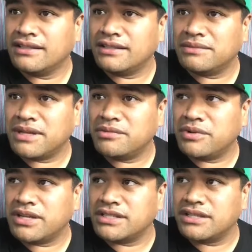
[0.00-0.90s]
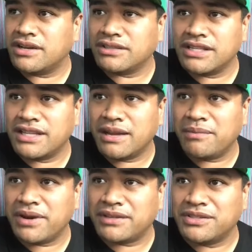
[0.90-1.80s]
Sometimes we as adults need that
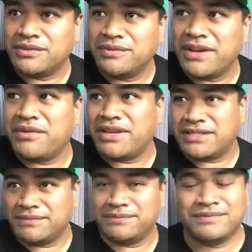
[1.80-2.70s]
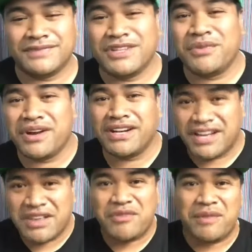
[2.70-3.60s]
break. So anyways, don't worry.
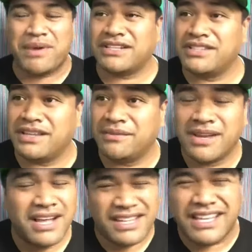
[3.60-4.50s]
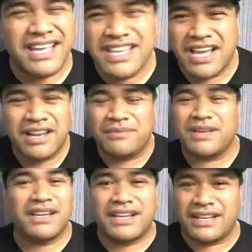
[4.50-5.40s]
I'll get right back to them. They can yell at
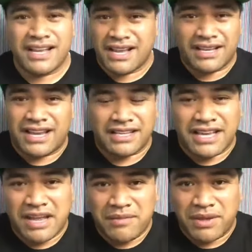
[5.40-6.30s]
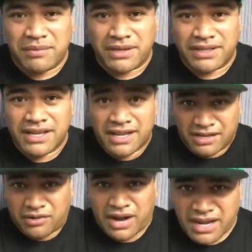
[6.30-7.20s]
me and not yell at me, but
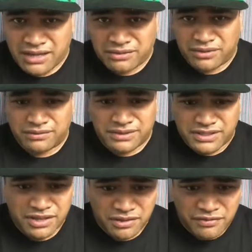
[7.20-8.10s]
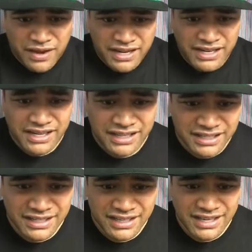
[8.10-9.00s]
cry over each other fighting
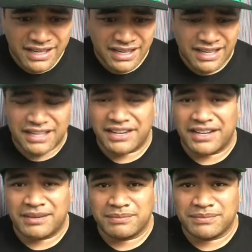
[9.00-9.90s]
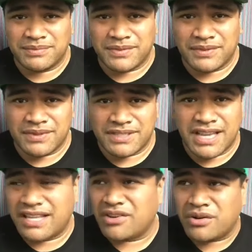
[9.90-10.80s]
and
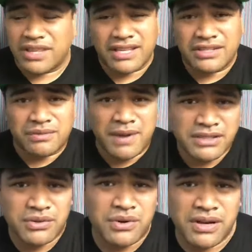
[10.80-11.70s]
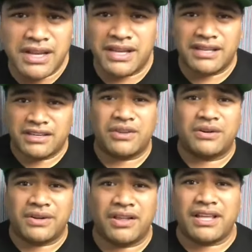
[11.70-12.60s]
saying, oh, they took my toy and, you
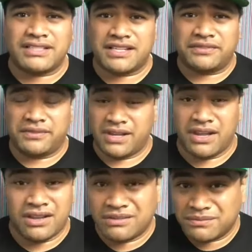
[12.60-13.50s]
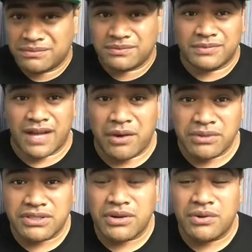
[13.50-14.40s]
know, all that stuff. I
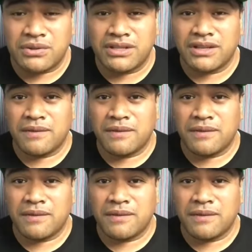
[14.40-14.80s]
was told...